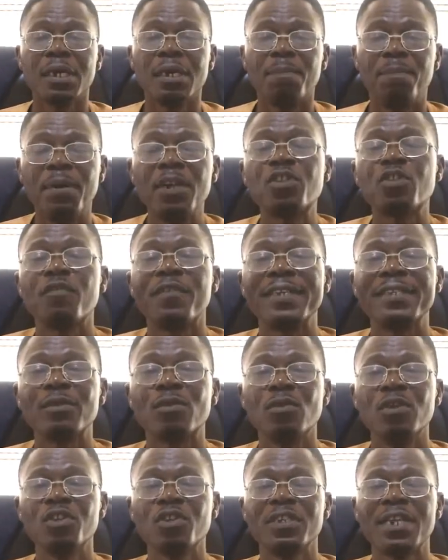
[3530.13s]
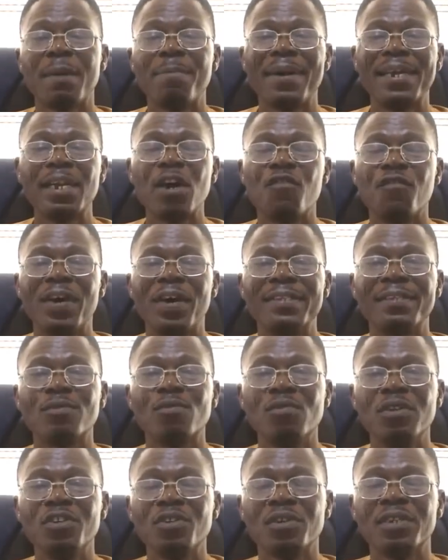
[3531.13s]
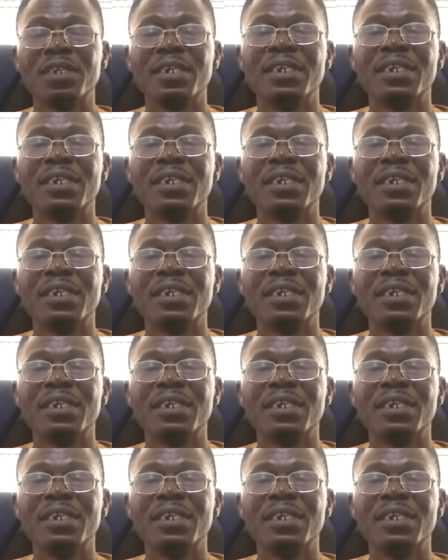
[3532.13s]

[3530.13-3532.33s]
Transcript: place of articulation, and manner of articulation.